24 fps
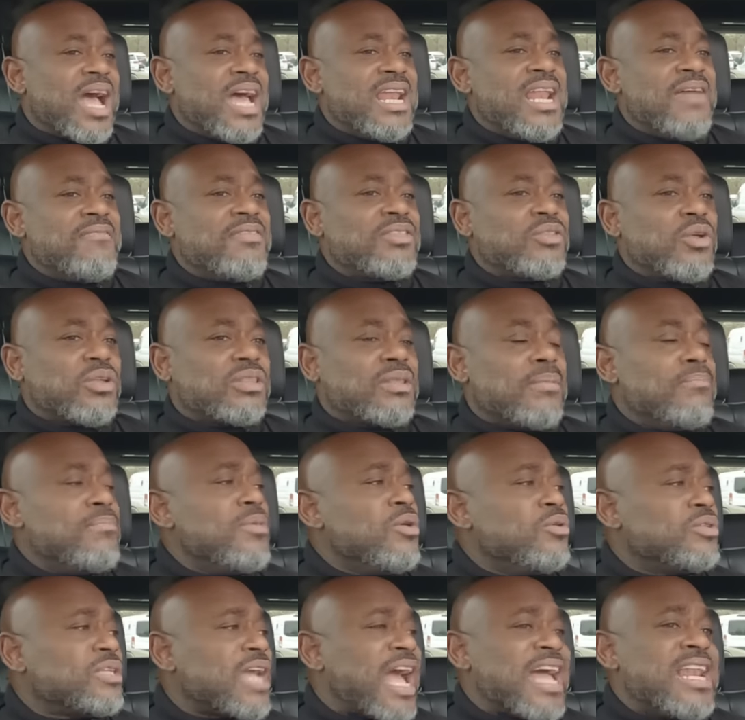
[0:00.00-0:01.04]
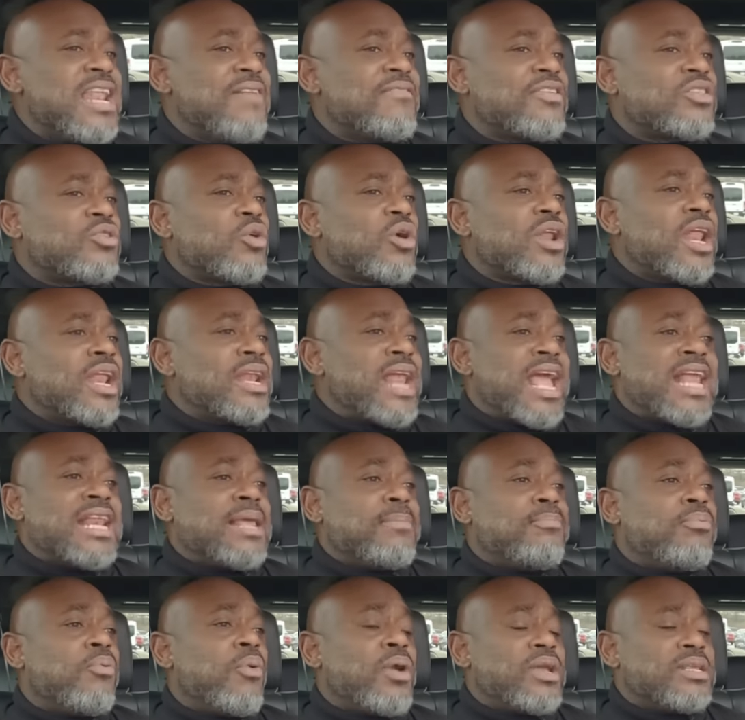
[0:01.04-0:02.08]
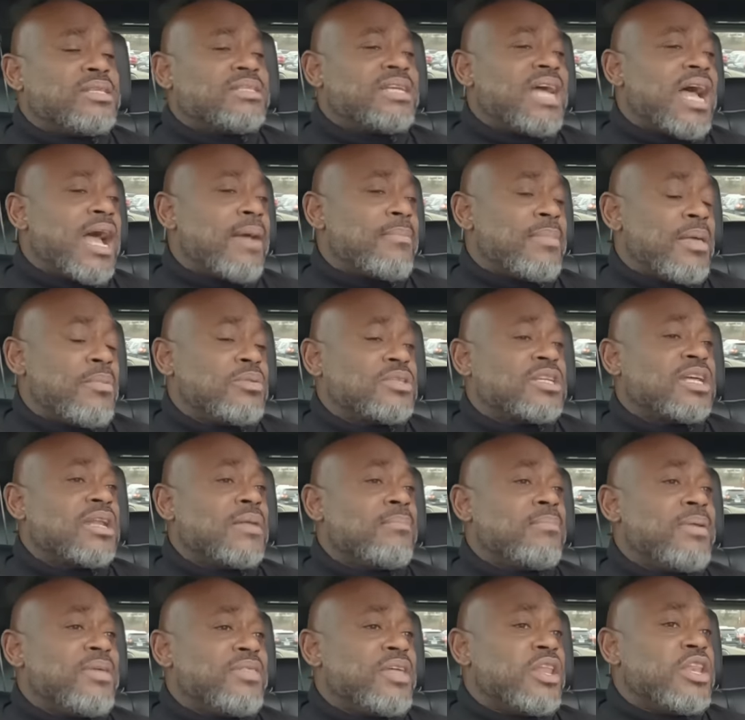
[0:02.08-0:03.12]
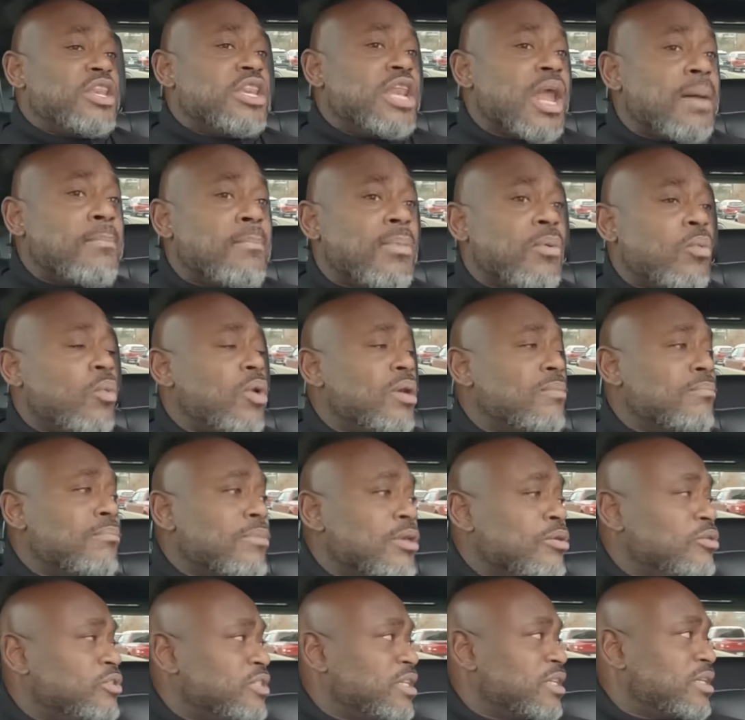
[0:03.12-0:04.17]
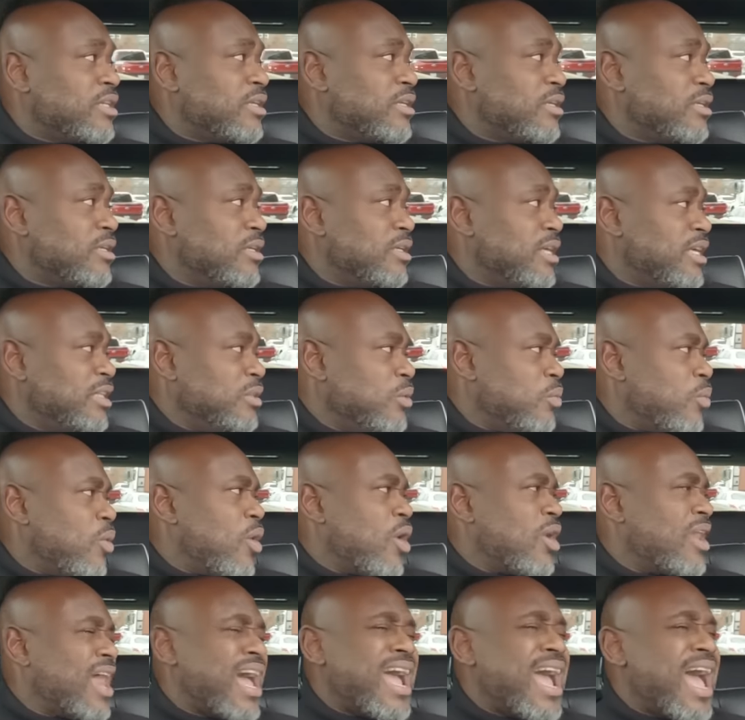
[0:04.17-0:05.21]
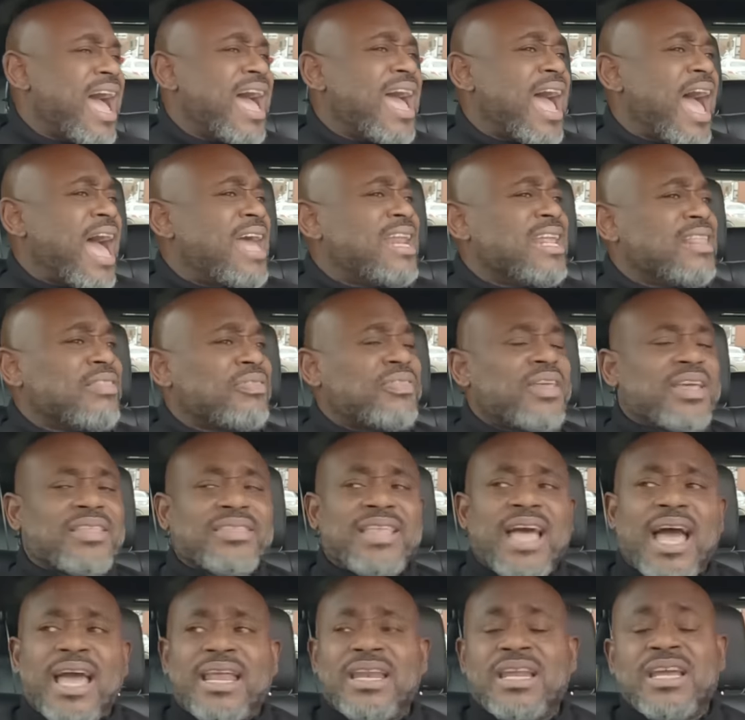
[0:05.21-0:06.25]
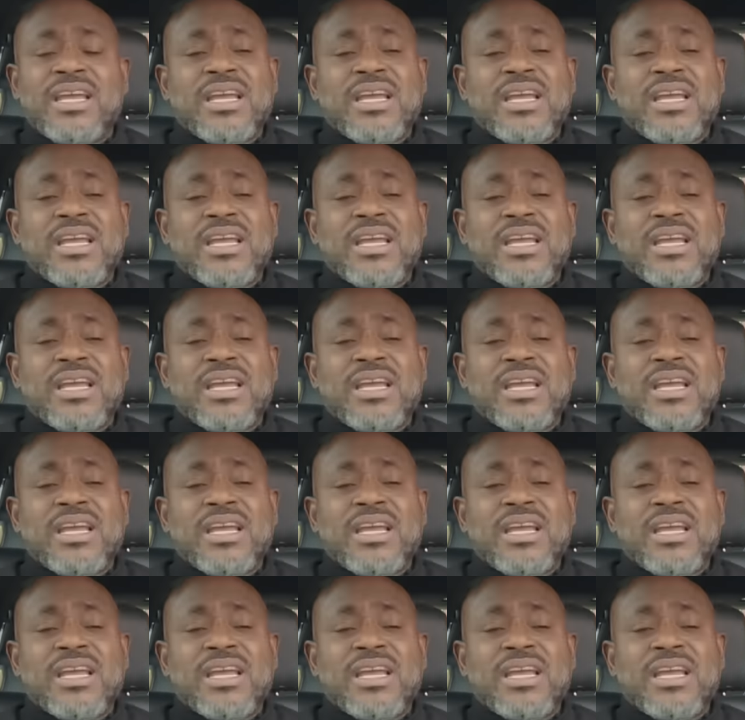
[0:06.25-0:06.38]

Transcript: I never thought the music. I never thought at any point in time it was going to be the number one music in the world. I, I, I didn't think that.